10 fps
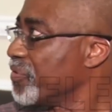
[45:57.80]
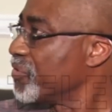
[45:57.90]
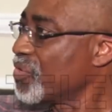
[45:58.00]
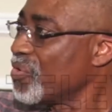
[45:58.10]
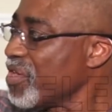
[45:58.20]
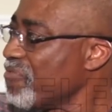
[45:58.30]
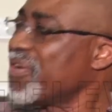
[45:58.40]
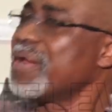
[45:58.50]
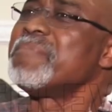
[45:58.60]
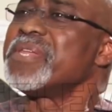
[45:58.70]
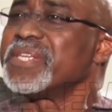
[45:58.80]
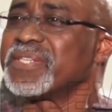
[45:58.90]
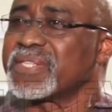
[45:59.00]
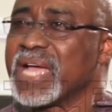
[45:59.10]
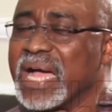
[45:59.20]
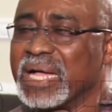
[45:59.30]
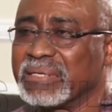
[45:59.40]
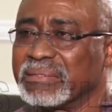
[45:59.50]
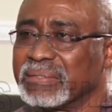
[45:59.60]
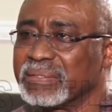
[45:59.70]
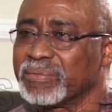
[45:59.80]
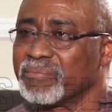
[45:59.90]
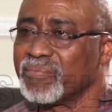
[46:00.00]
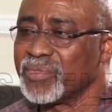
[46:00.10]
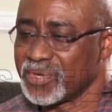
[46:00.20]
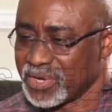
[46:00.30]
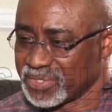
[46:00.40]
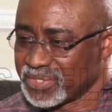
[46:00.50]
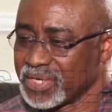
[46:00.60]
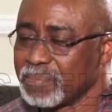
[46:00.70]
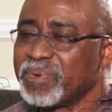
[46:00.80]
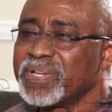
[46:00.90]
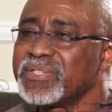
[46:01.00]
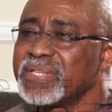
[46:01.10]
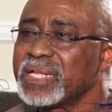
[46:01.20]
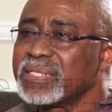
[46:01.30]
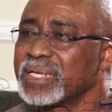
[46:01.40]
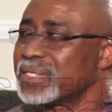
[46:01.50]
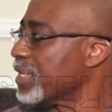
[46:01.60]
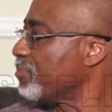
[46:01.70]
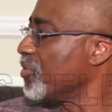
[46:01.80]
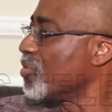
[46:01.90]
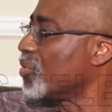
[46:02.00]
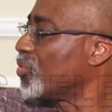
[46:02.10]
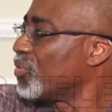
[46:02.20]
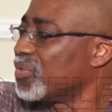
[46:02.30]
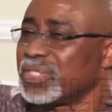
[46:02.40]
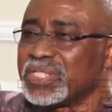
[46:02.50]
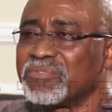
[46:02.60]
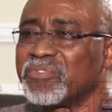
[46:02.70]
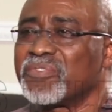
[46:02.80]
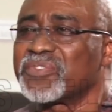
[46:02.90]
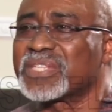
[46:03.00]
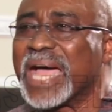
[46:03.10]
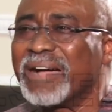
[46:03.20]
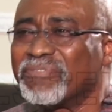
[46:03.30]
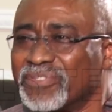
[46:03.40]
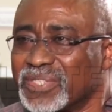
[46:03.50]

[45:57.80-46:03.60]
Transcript: So if you're a minister, you don't see the president except you go through the chief of staff.